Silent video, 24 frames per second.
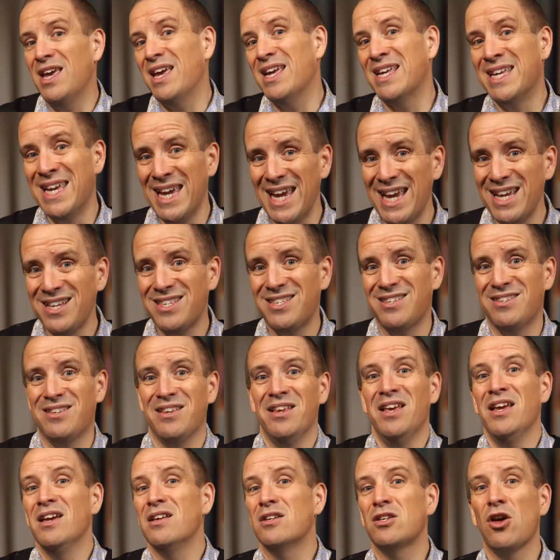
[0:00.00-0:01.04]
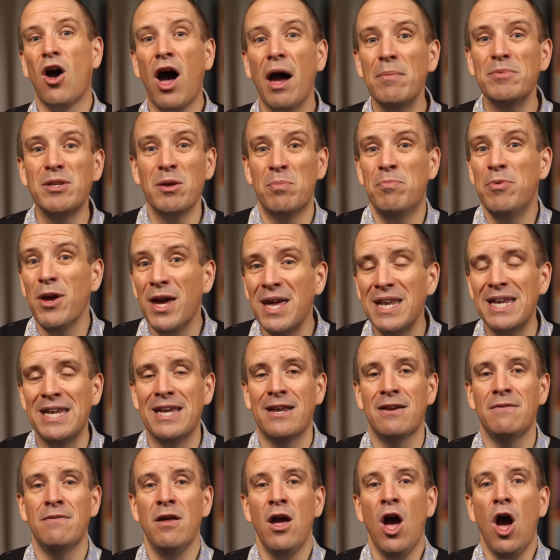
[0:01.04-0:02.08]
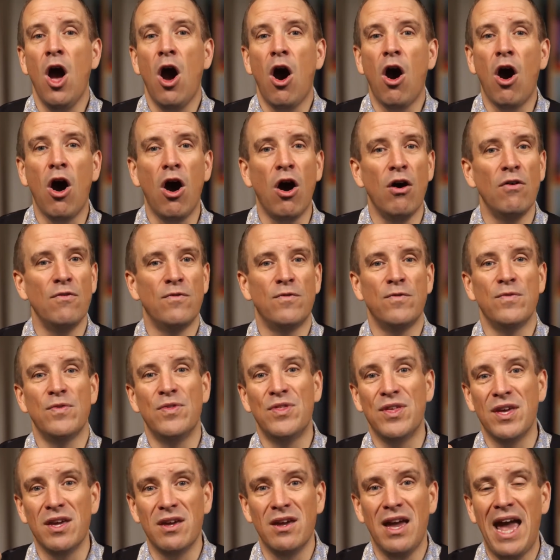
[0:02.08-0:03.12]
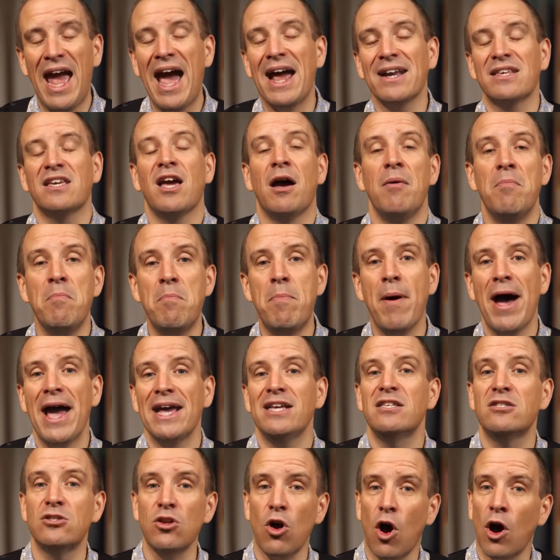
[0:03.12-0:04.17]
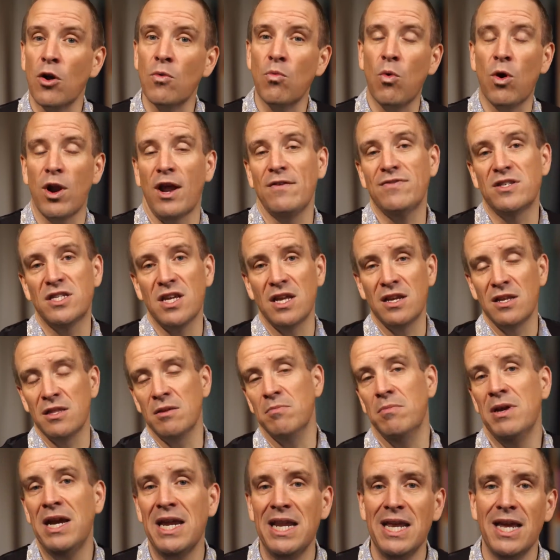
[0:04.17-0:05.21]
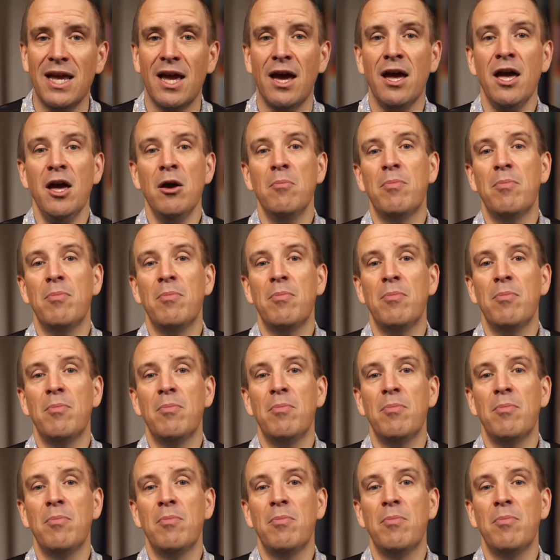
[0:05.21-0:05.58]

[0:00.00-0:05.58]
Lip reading: guessed typed opinion of the outcome based on what I've seen in the media,